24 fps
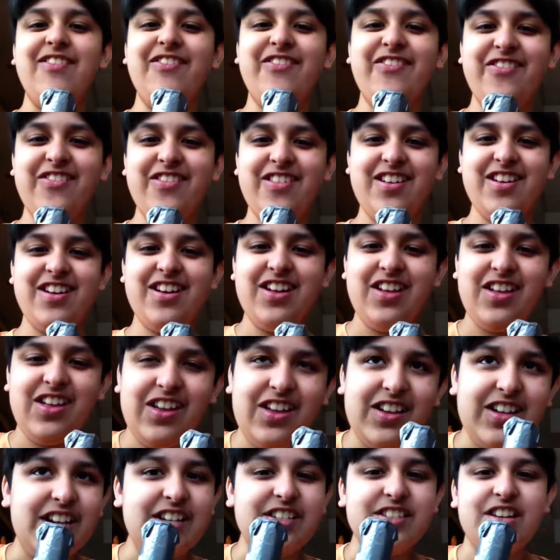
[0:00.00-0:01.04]

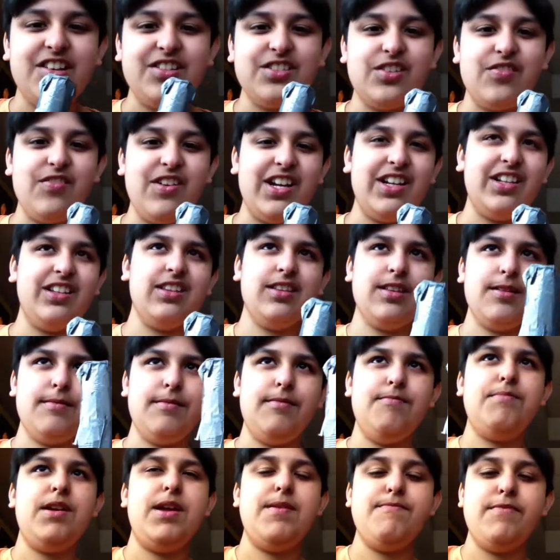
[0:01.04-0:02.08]
There's also
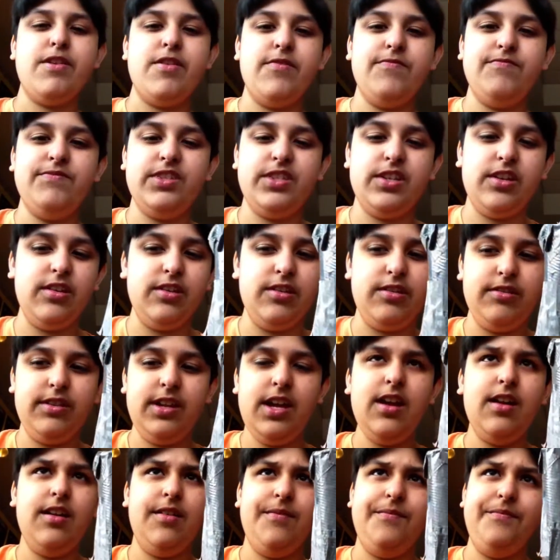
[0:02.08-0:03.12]
record paper, so
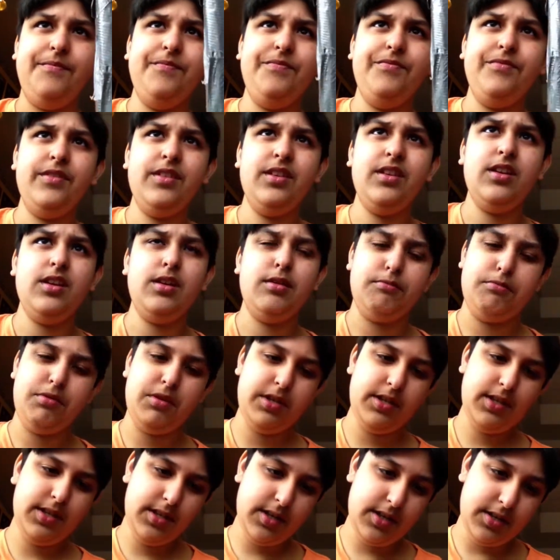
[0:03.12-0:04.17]
yeah.
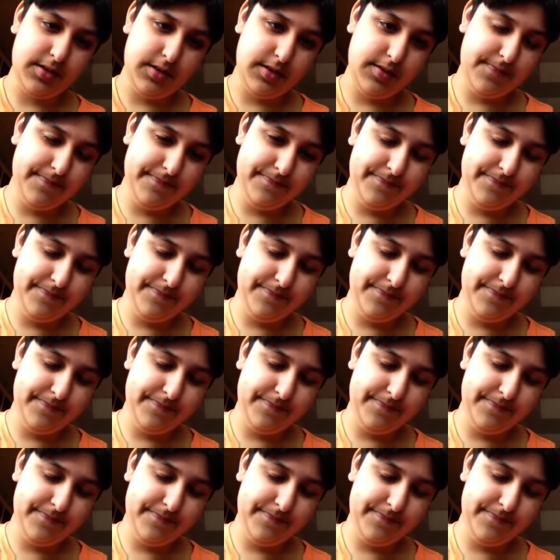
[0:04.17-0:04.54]
Pretty good.